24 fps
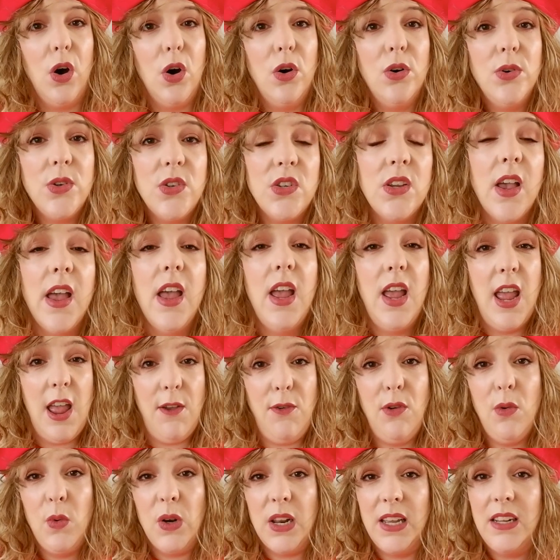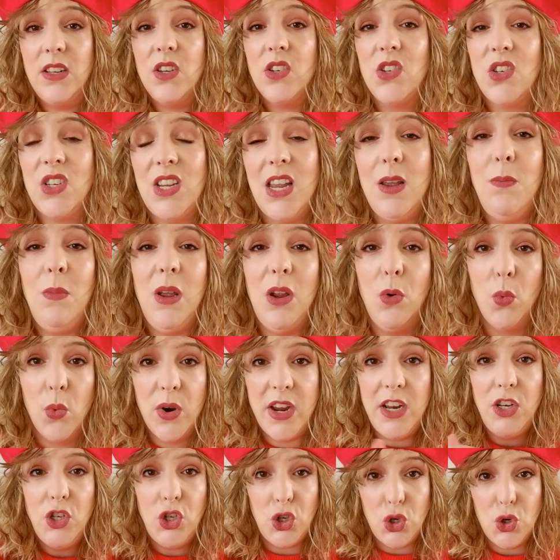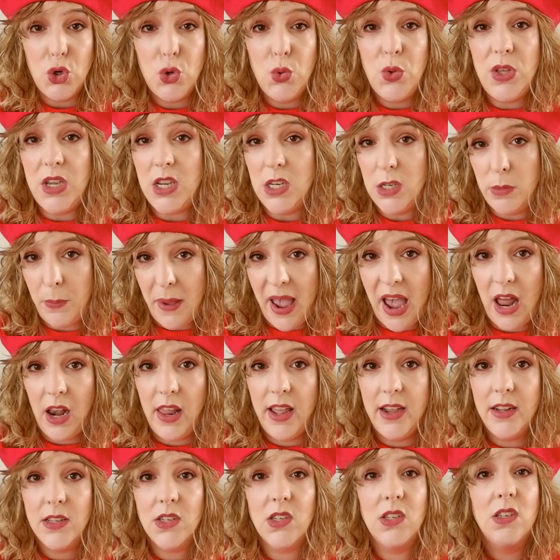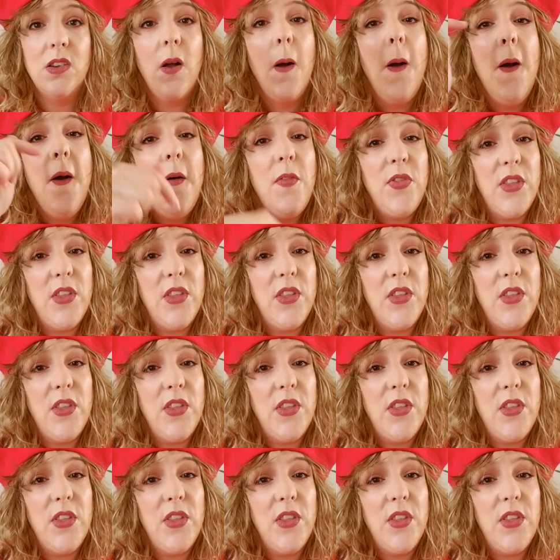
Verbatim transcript: those. If you would like to see me redo these palettes,